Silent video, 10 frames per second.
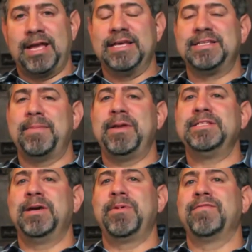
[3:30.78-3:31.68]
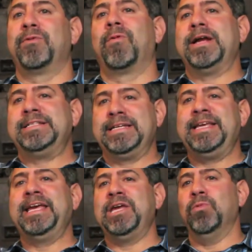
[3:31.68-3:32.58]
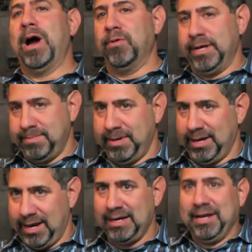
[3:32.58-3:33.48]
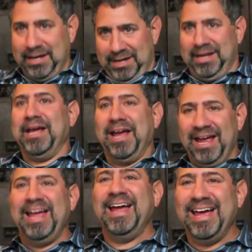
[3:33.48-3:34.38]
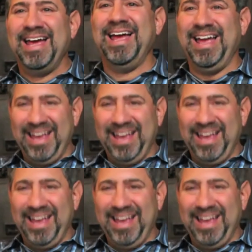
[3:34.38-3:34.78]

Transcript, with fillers: I guess that means that we have the right to kick you out at midnight.